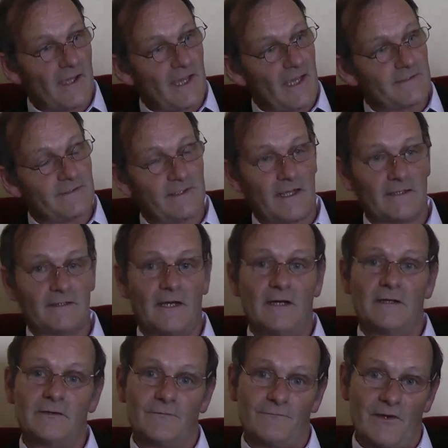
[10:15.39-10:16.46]
I had to get
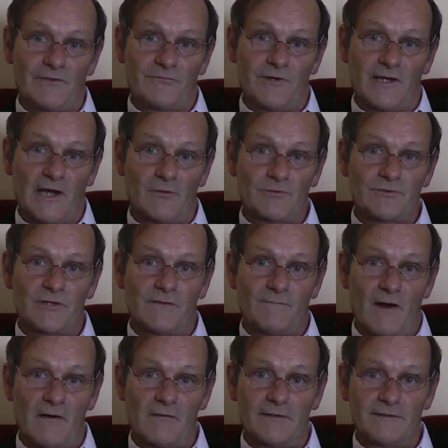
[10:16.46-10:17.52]
the Veterinary
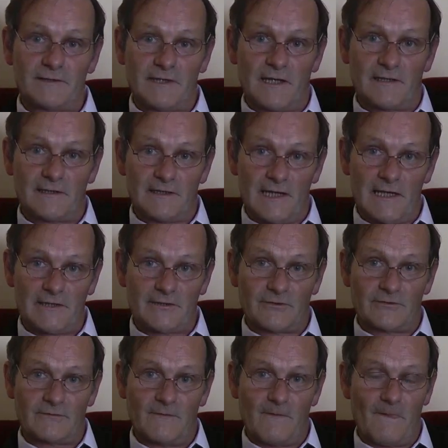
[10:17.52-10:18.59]
Council of Ireland to get it
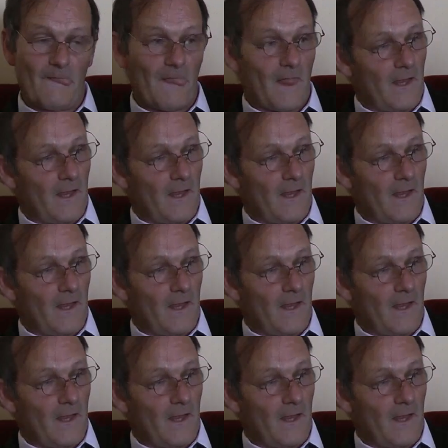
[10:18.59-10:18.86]
later.